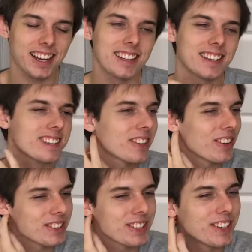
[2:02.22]
and then he's
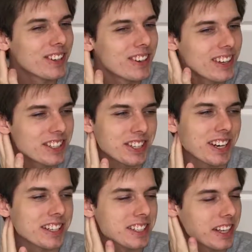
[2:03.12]
also
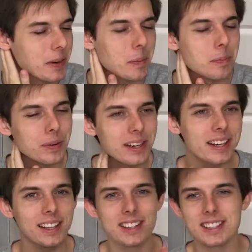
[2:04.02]
trying to, like,
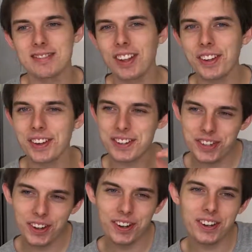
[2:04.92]
bring this mother and
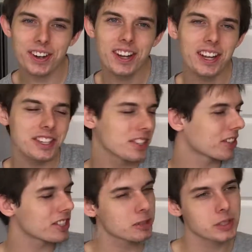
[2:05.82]
daughter into the
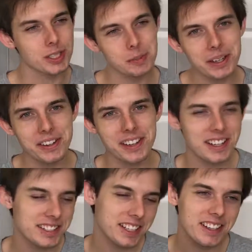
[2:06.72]
Christmas spirit
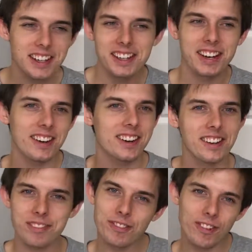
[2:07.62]
because they
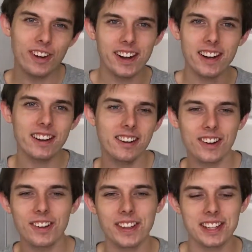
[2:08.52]
aren't for it and
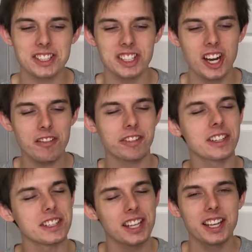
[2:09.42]
all that stuff,
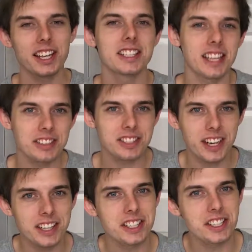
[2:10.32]
and it sounds
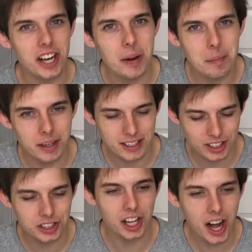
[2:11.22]
kind of dumb, but it's a
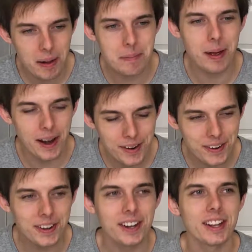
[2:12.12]
lot
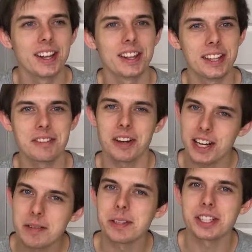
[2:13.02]
better than what I'm